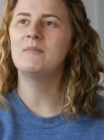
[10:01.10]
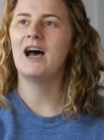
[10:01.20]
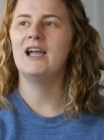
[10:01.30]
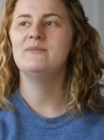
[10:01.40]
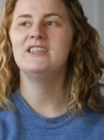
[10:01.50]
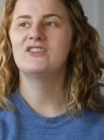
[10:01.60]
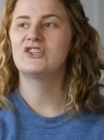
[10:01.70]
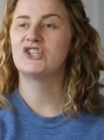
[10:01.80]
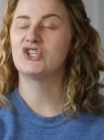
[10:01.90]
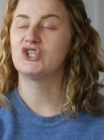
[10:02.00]
I mean, there's
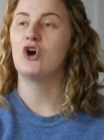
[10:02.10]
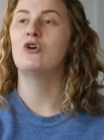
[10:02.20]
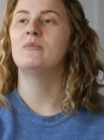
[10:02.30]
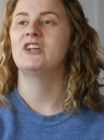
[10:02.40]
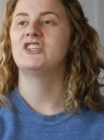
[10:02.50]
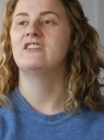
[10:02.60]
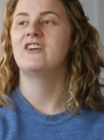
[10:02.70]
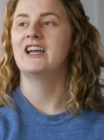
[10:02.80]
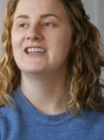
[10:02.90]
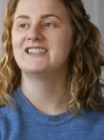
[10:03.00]
so much
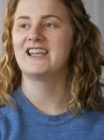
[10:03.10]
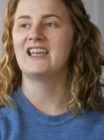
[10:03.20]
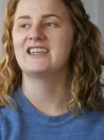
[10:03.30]
advice I